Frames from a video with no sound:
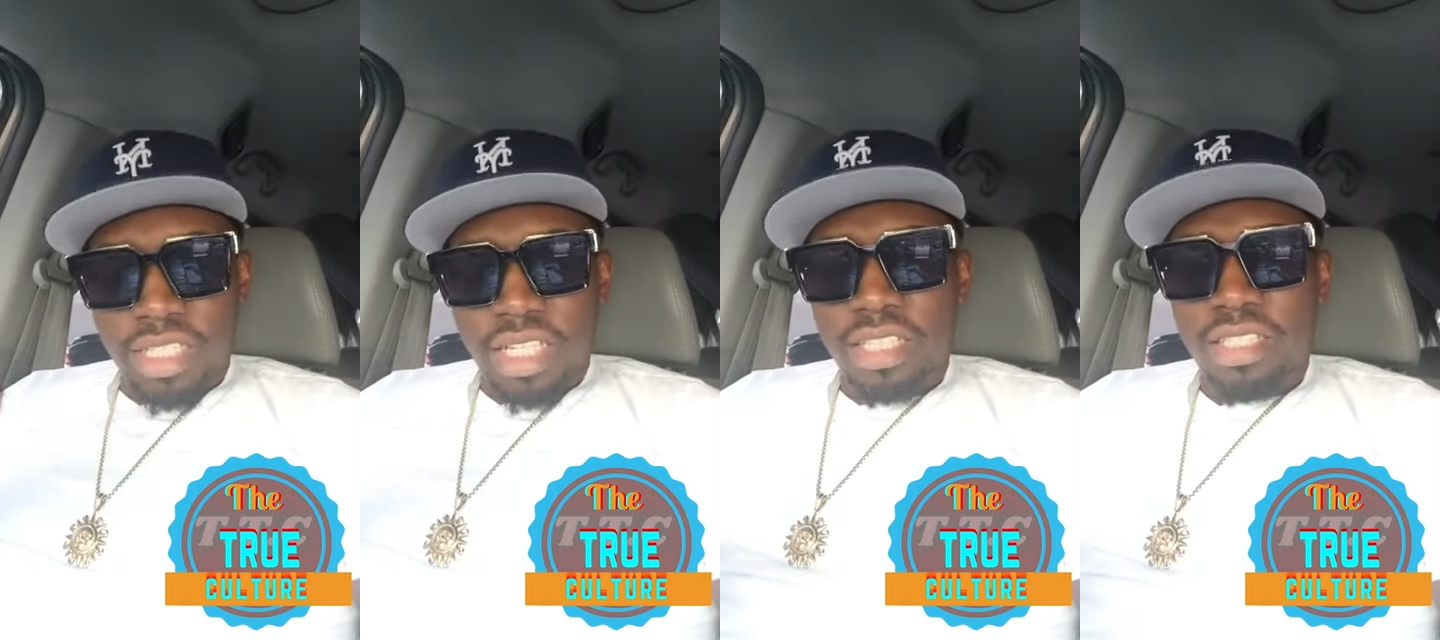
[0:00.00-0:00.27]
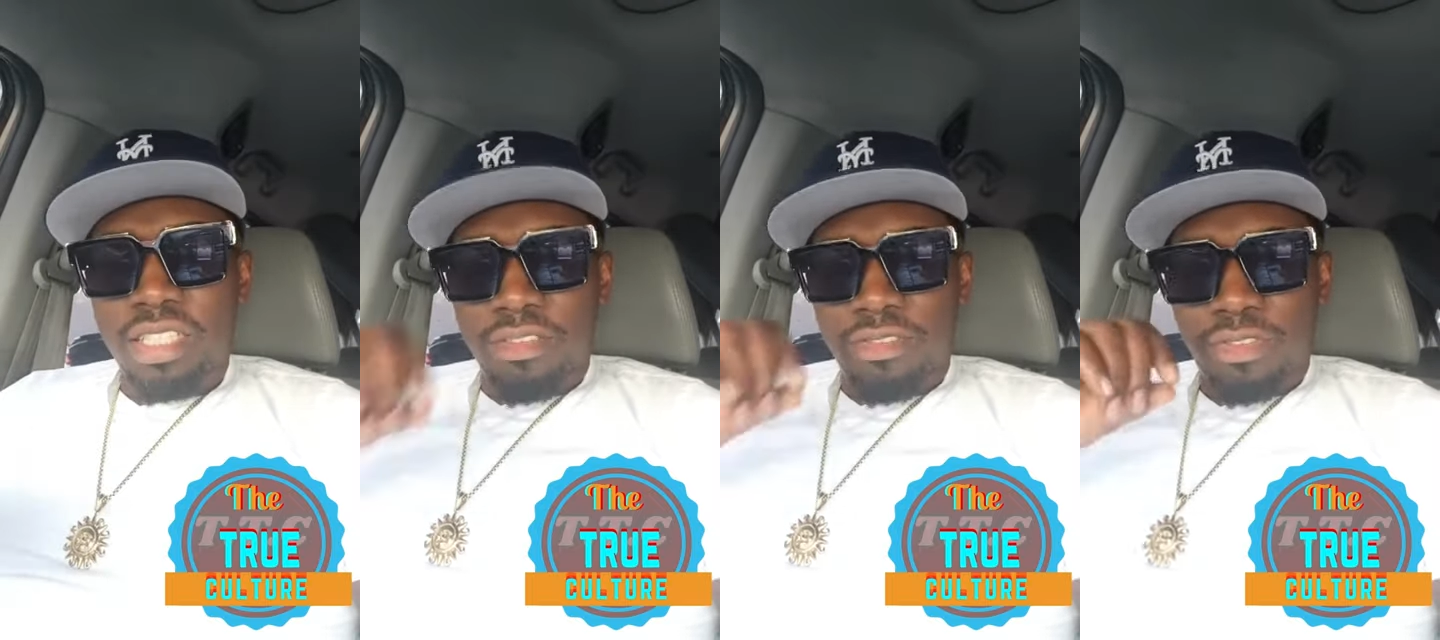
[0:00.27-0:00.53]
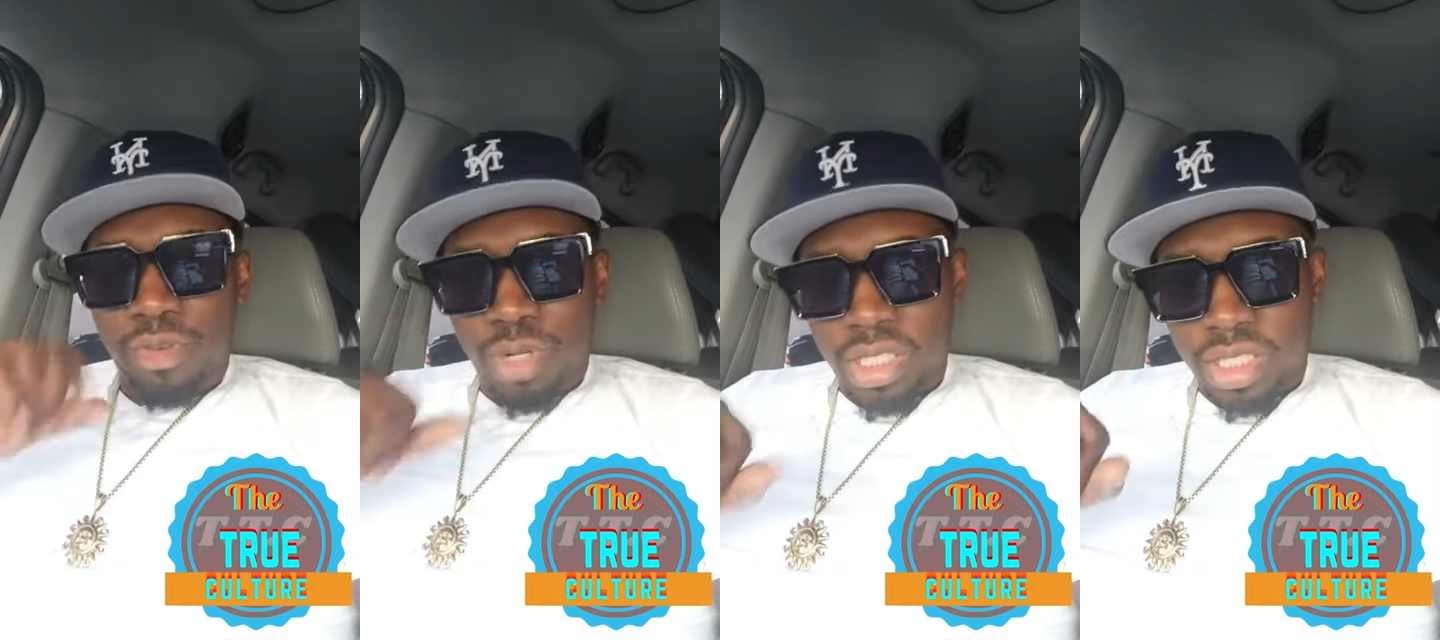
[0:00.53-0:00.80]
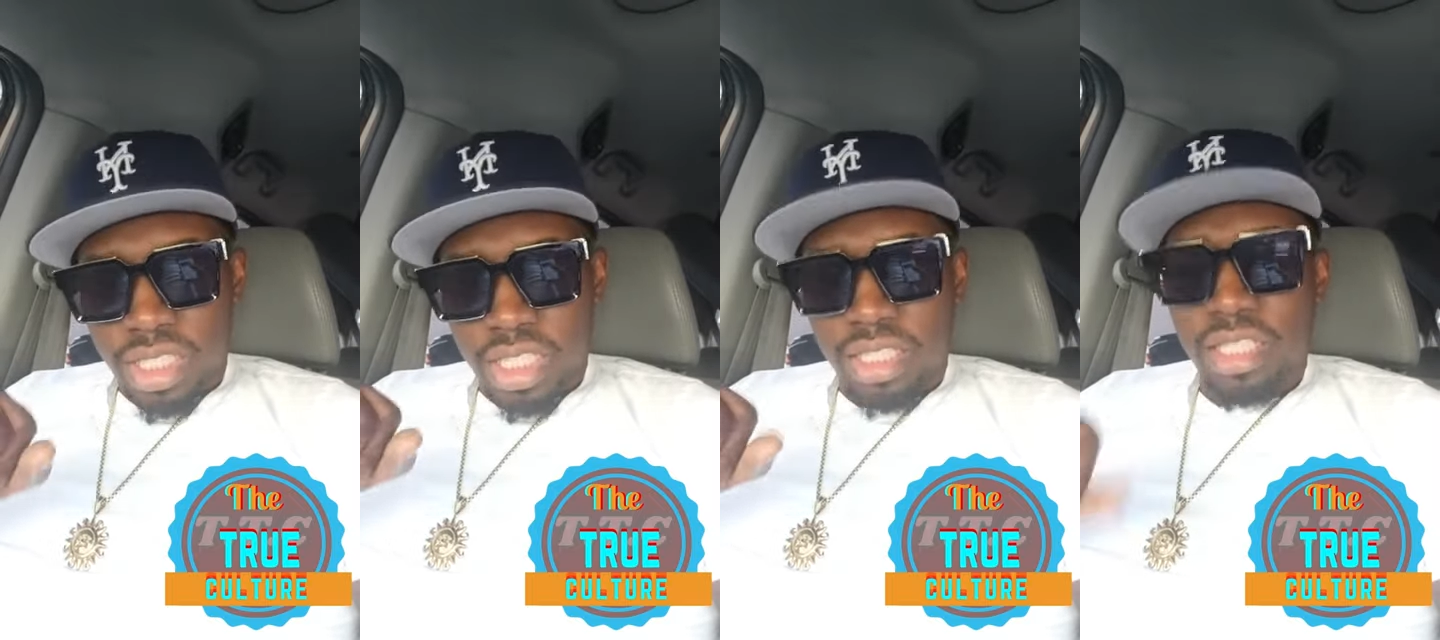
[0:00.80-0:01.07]
says
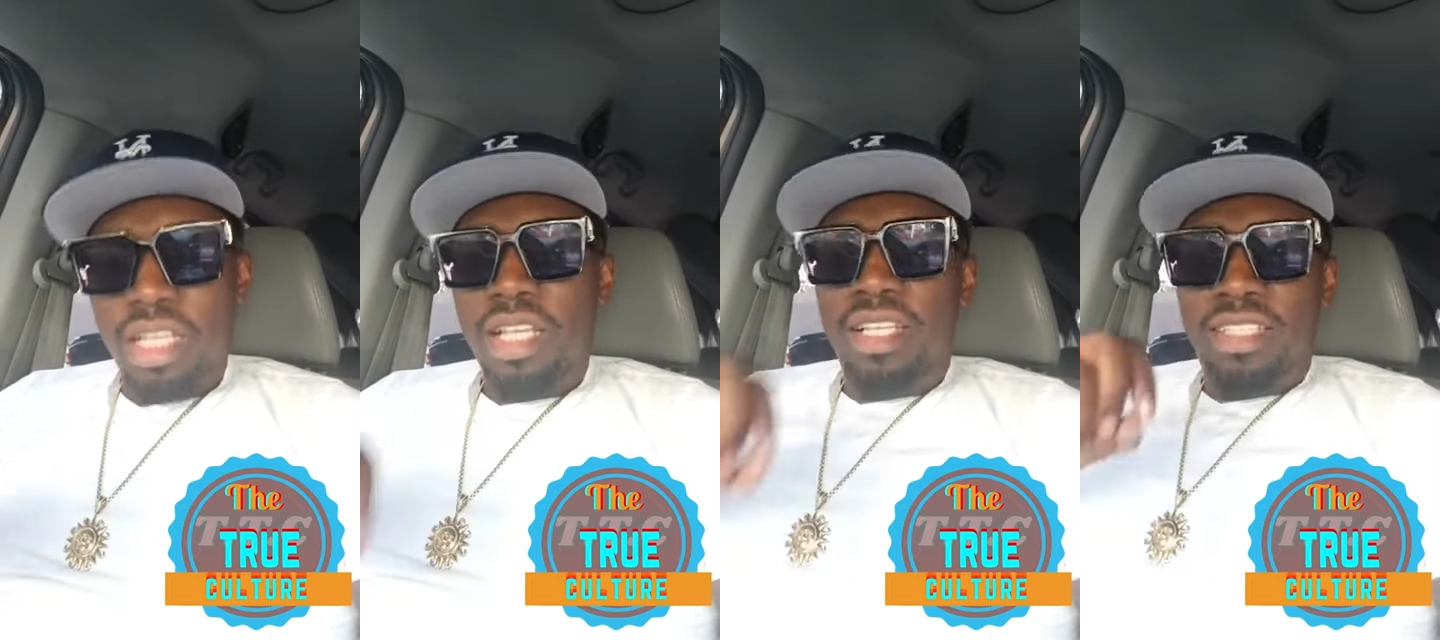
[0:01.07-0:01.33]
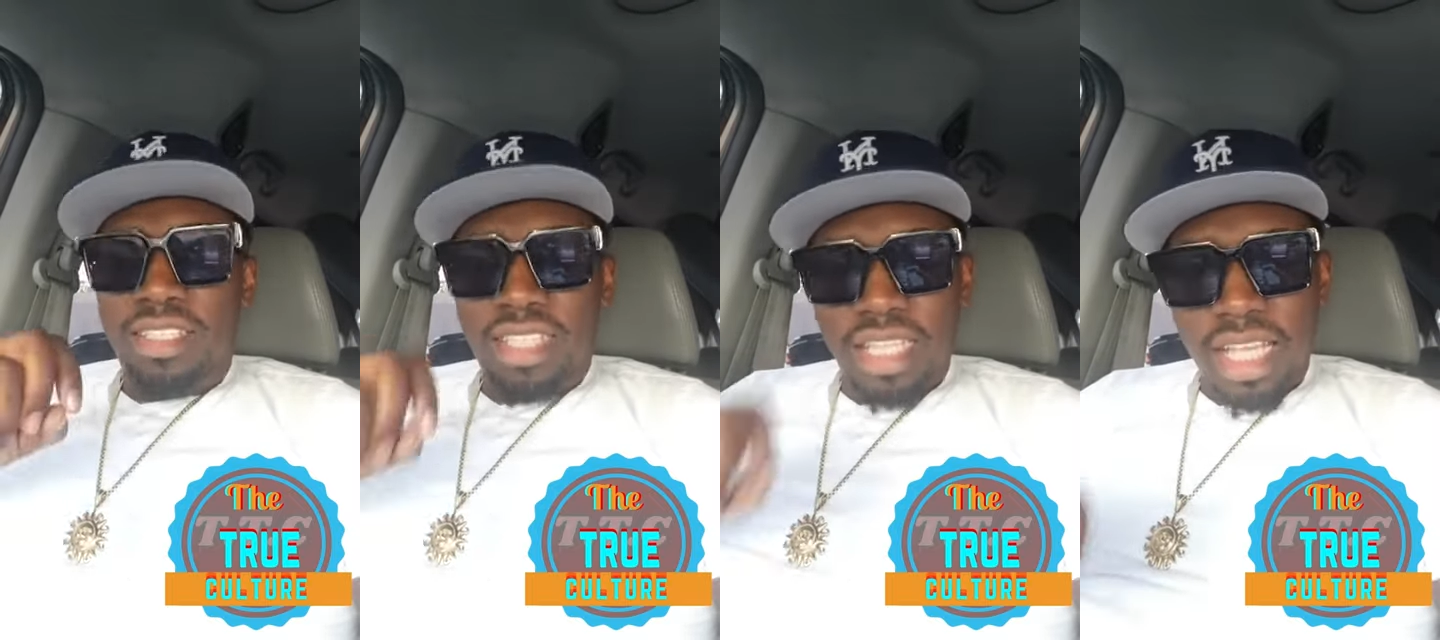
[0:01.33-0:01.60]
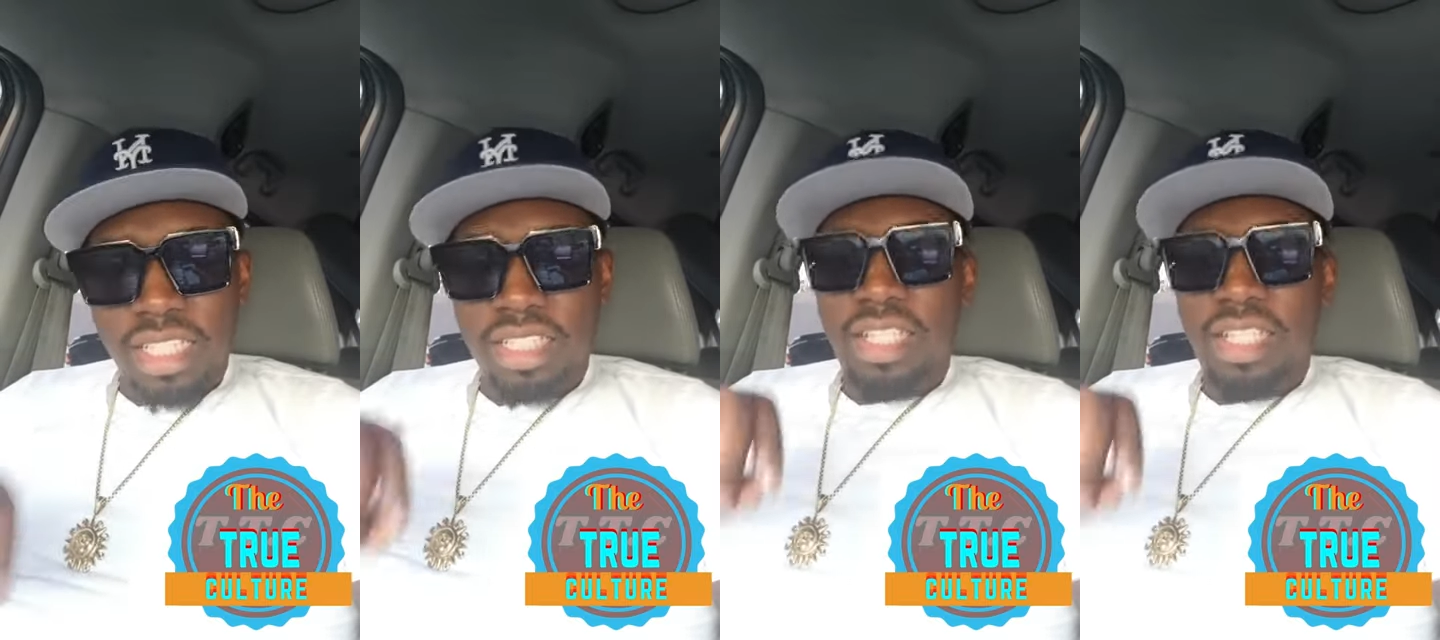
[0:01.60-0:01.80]
Voltage /